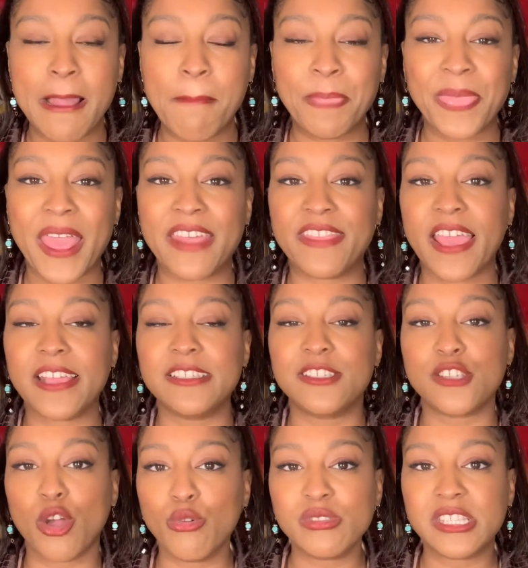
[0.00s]
And they
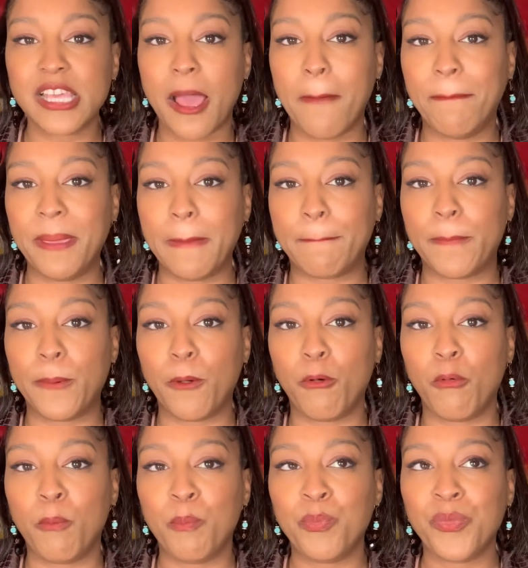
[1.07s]
don't tell
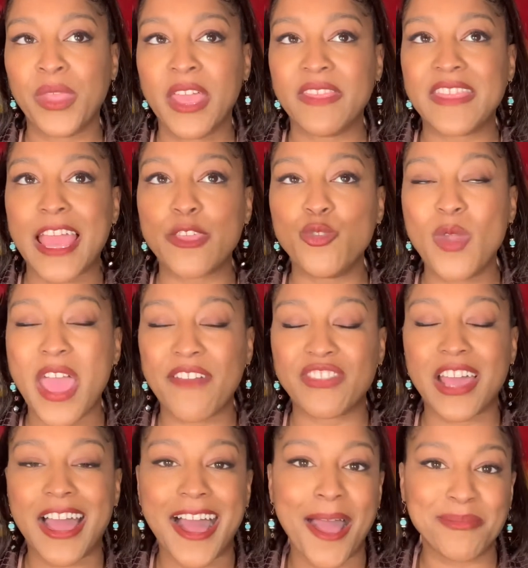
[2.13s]
people that you have
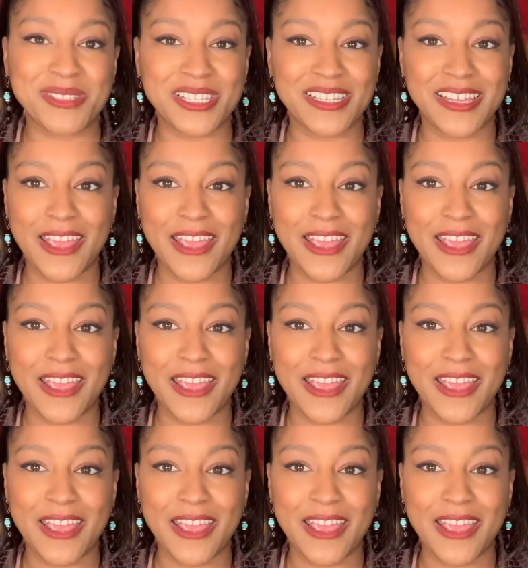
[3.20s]
the option.